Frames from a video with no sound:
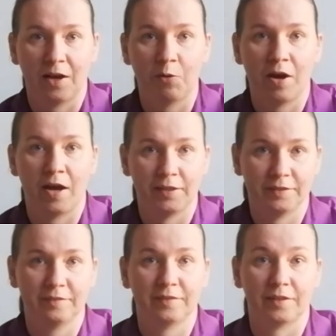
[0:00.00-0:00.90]
our
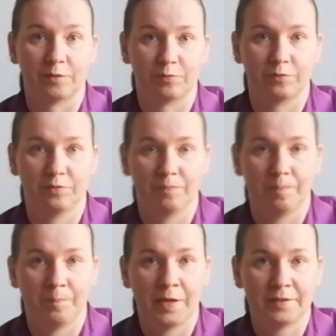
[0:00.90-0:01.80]
higher self.
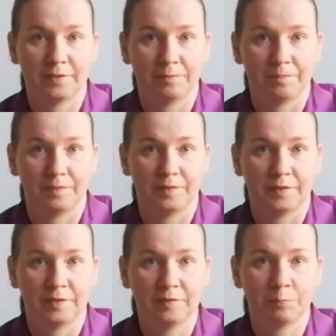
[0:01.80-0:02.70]
But
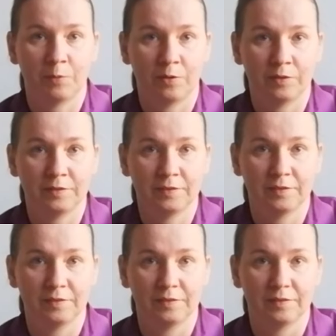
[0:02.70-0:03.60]
in this point,
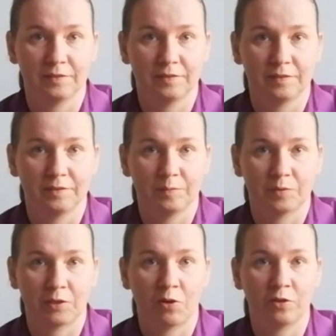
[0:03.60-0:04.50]

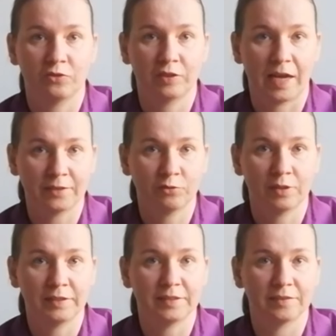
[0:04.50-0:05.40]
psychology
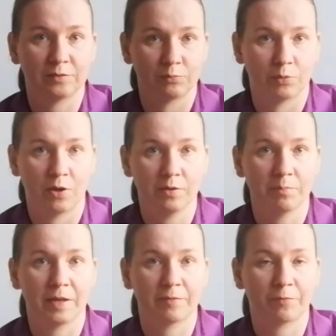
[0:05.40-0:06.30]
actually is wrong,
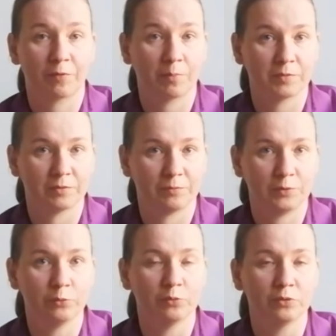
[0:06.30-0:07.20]
but from the
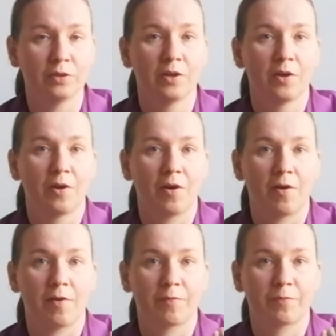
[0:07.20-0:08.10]
view
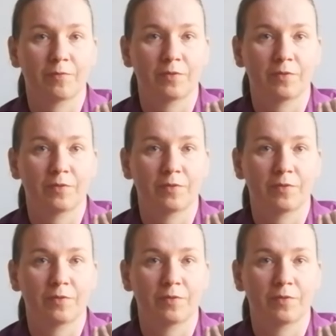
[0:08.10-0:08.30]
of